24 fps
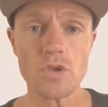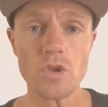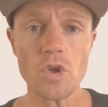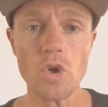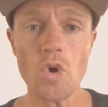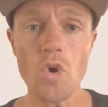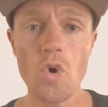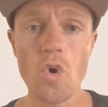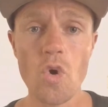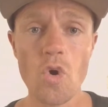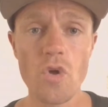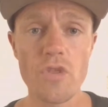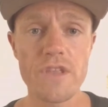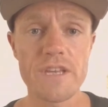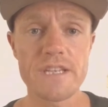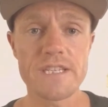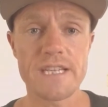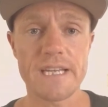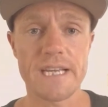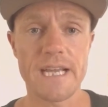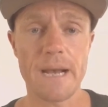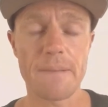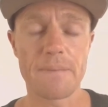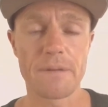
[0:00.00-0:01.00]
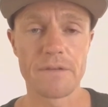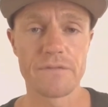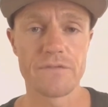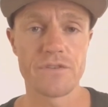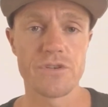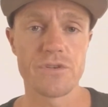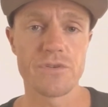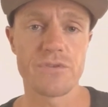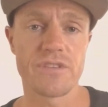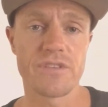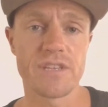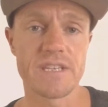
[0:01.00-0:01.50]
Or there's a couple of
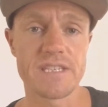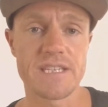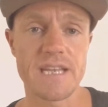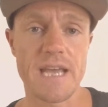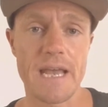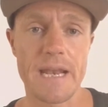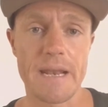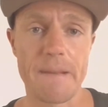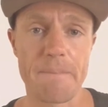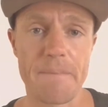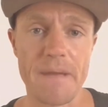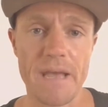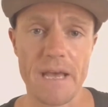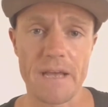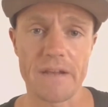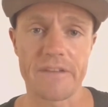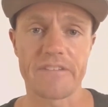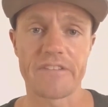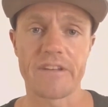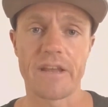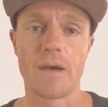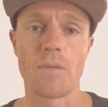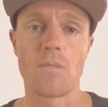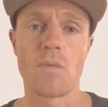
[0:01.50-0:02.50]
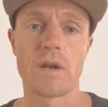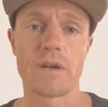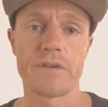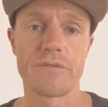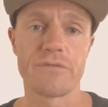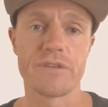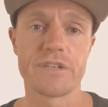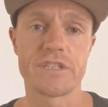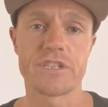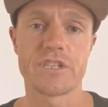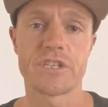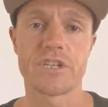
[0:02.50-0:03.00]
new things out and about. One
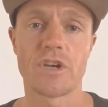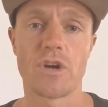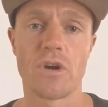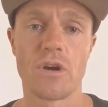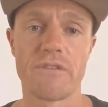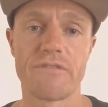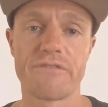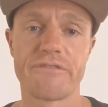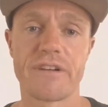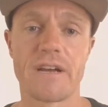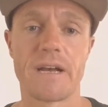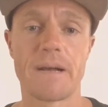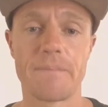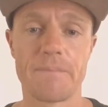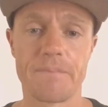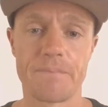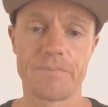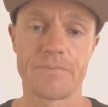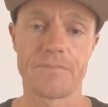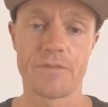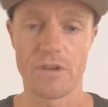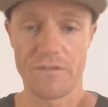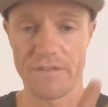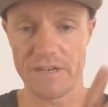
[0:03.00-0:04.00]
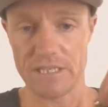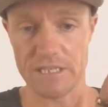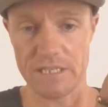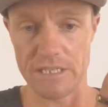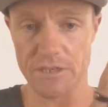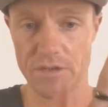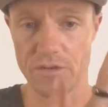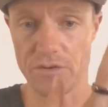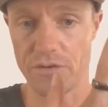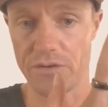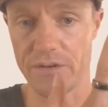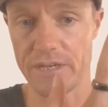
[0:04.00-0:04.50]
of which I've
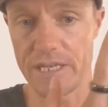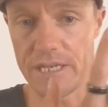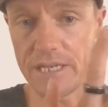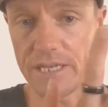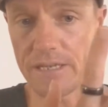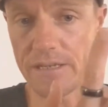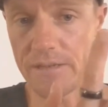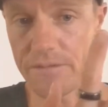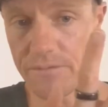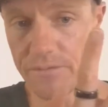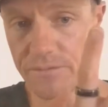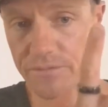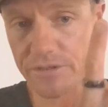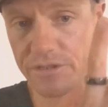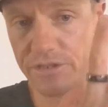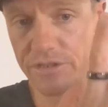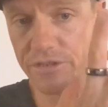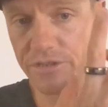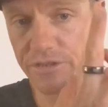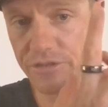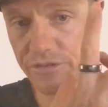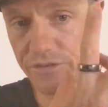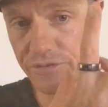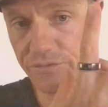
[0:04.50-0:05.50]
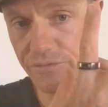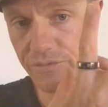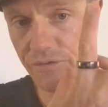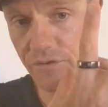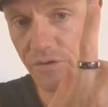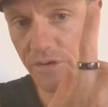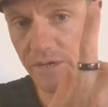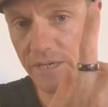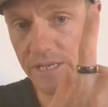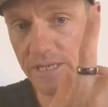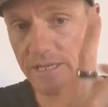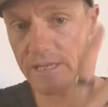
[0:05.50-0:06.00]
actually got on here, which is
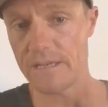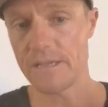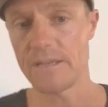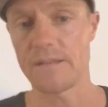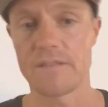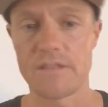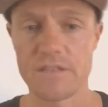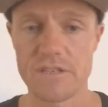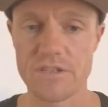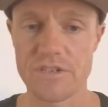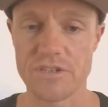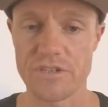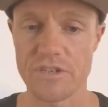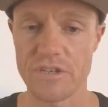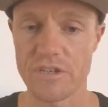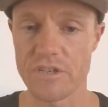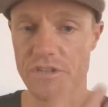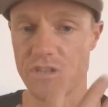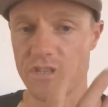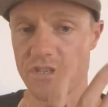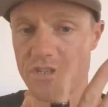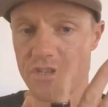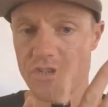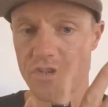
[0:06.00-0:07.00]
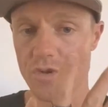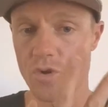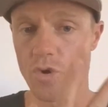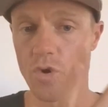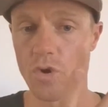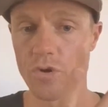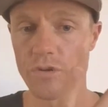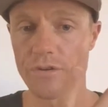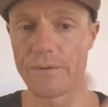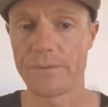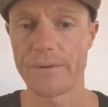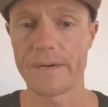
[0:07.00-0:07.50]
right here. This is an
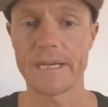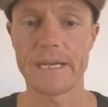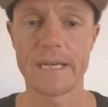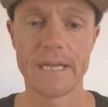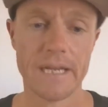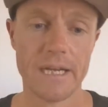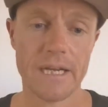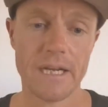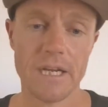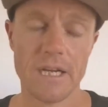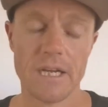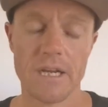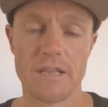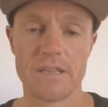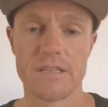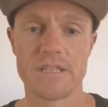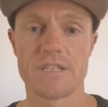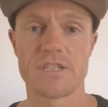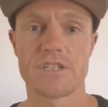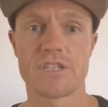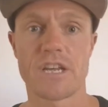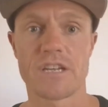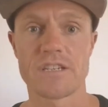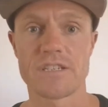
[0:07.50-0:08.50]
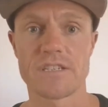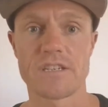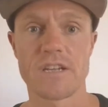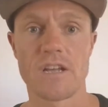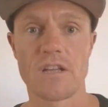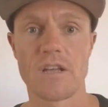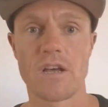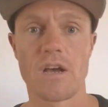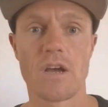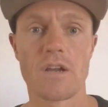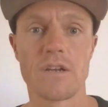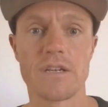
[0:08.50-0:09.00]
Aura ring. This doesn't
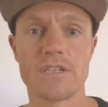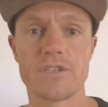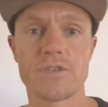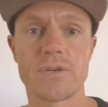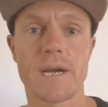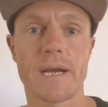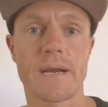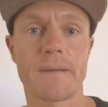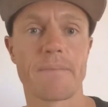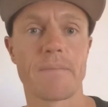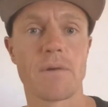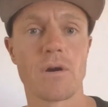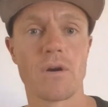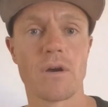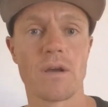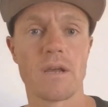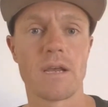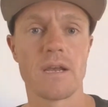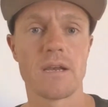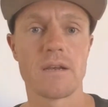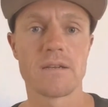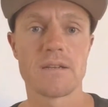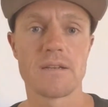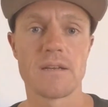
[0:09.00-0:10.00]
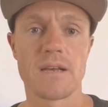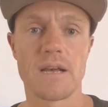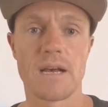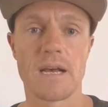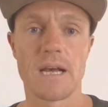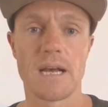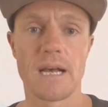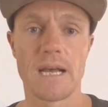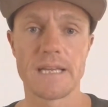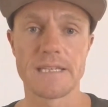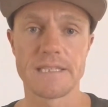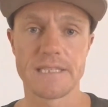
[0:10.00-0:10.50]
only track my
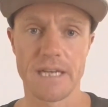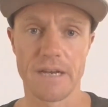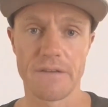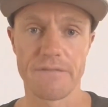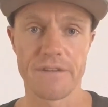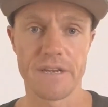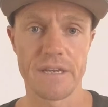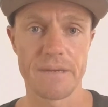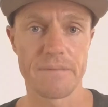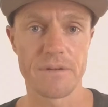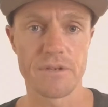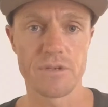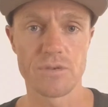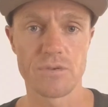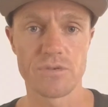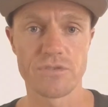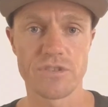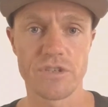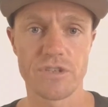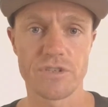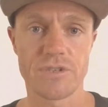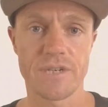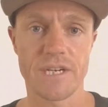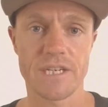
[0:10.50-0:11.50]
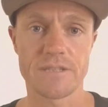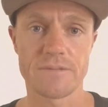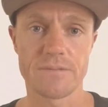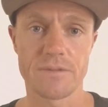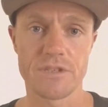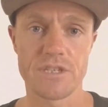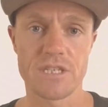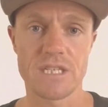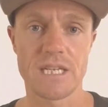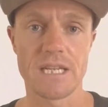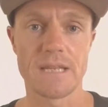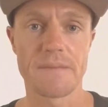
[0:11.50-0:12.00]
HRV, but it also tracks my
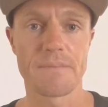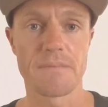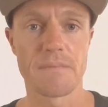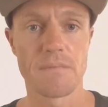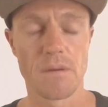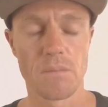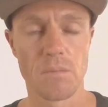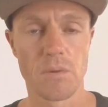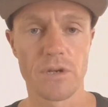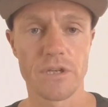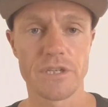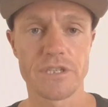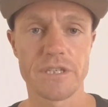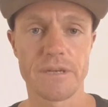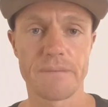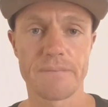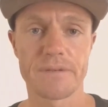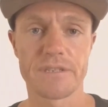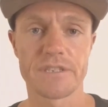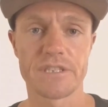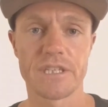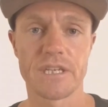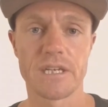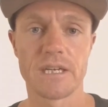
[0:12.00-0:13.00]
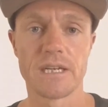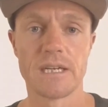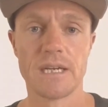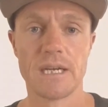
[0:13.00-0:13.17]
sleep and my body temperature.